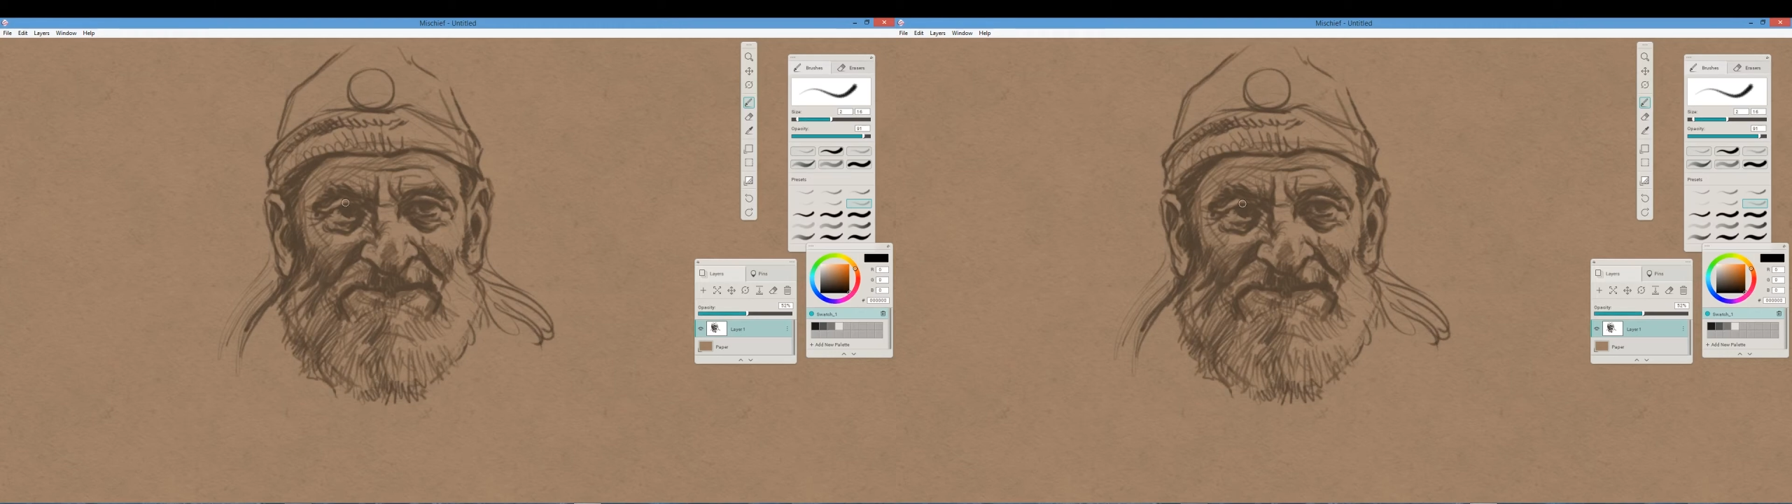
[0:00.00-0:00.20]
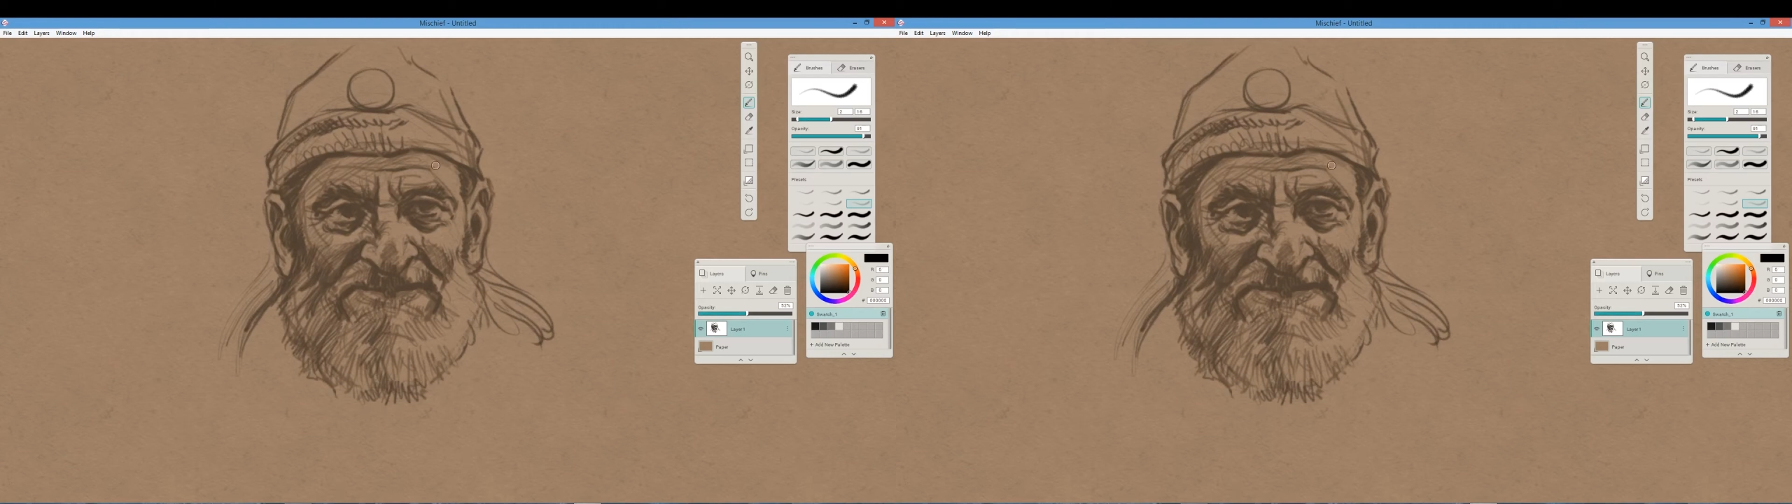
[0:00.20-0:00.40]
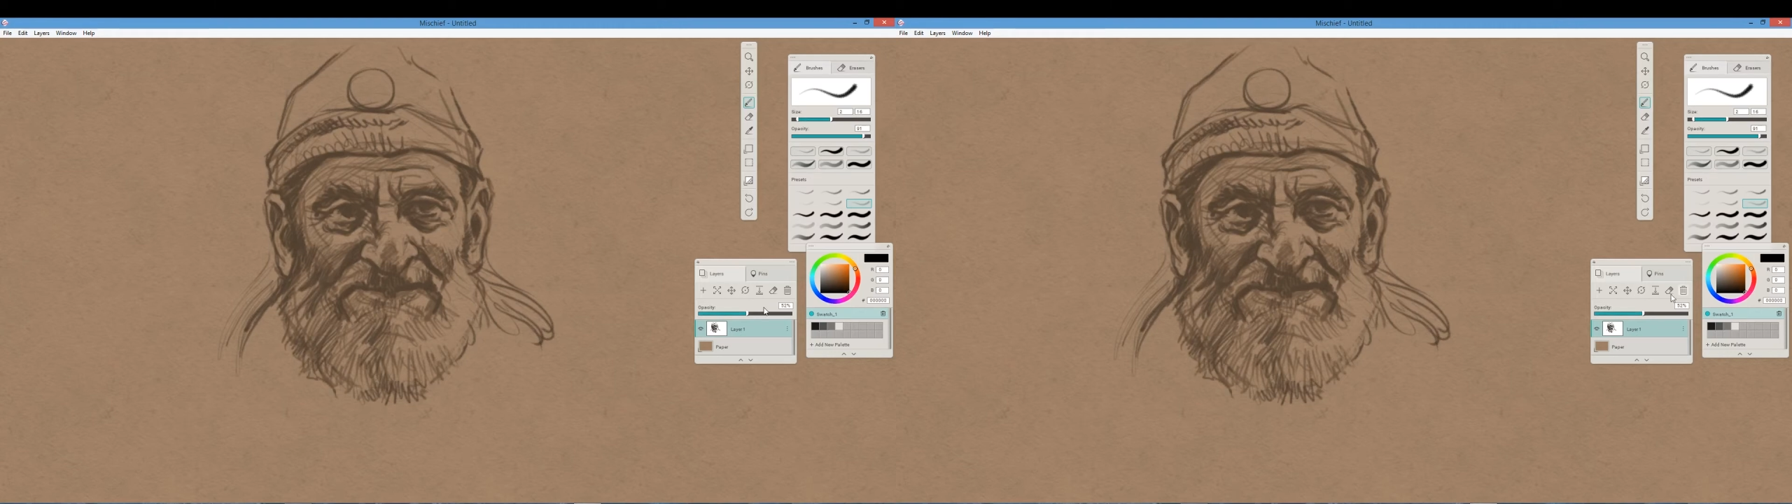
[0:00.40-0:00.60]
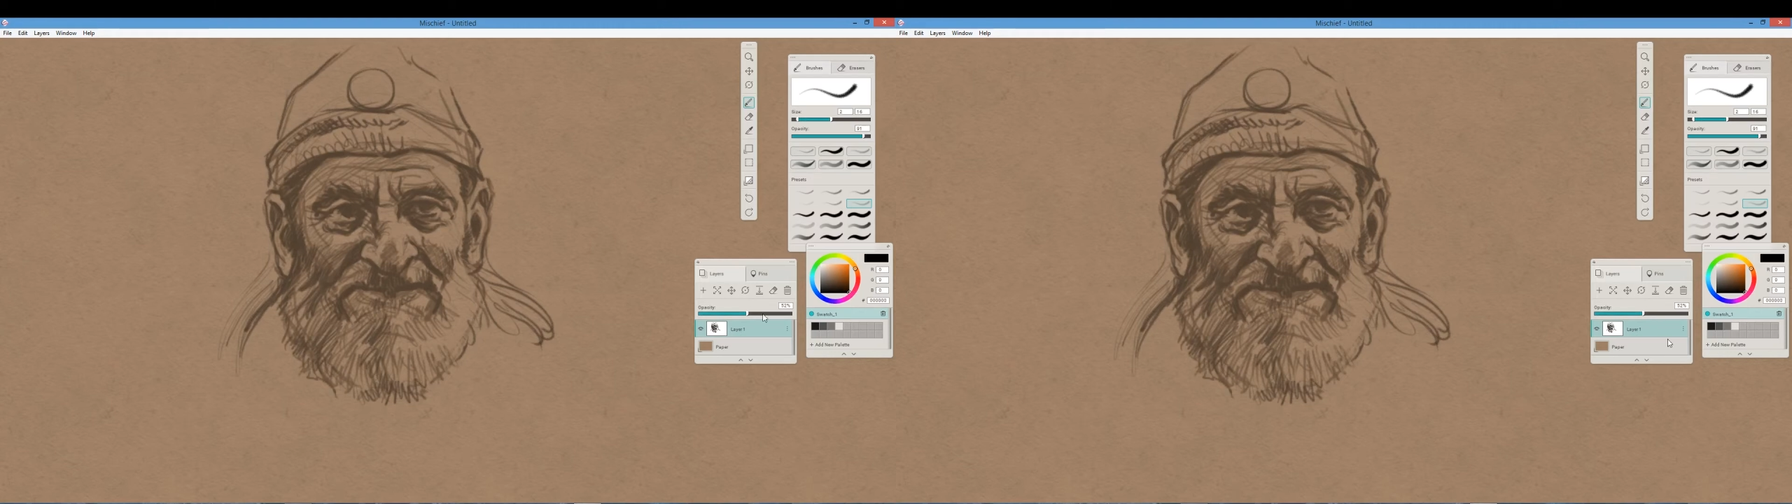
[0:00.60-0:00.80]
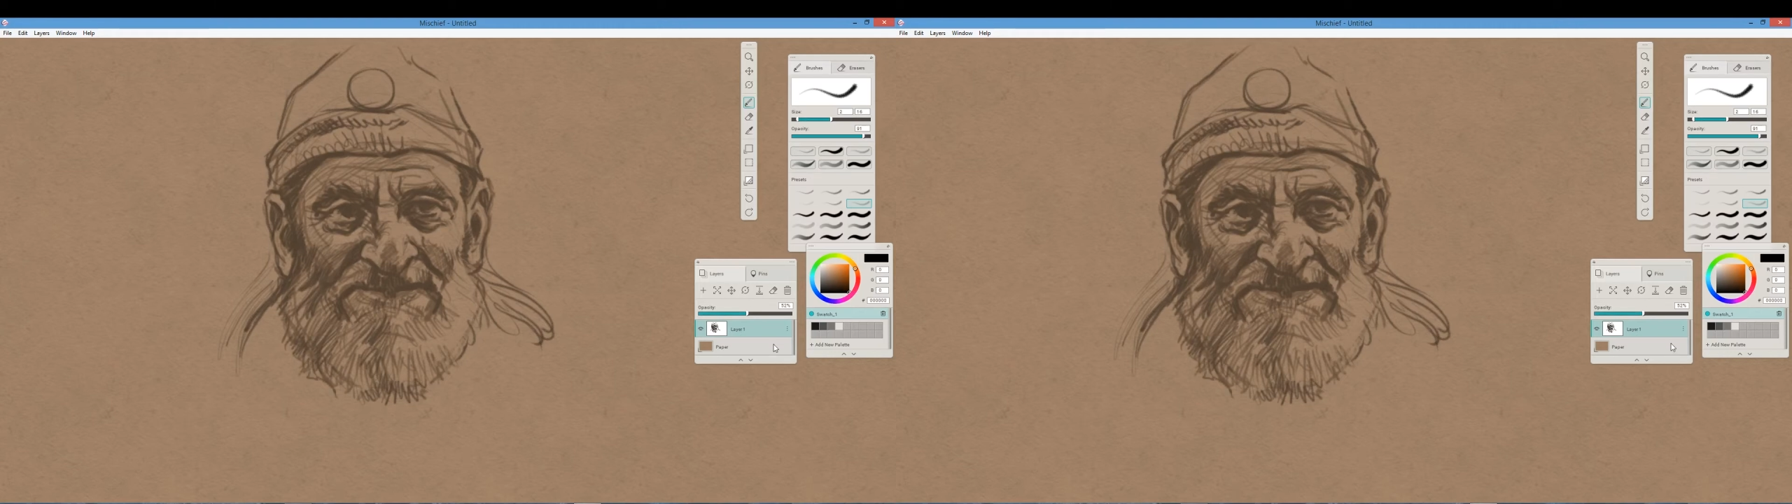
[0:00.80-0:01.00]
I'd rather
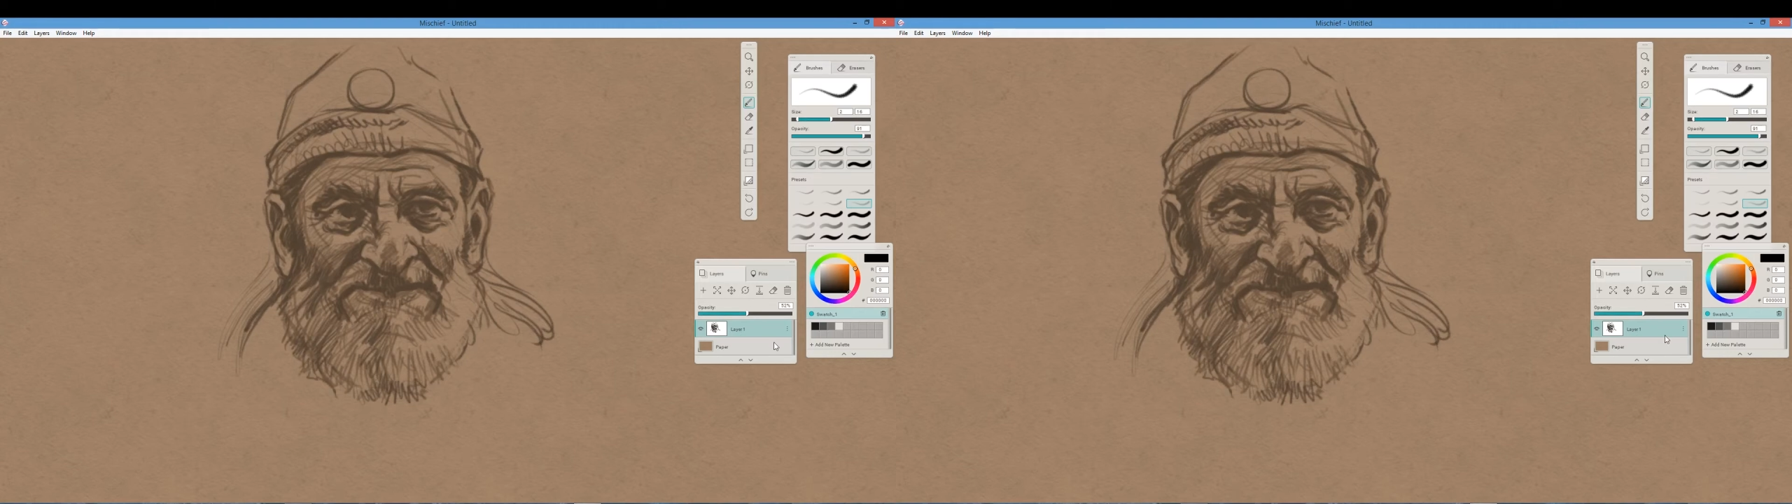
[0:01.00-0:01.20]
use more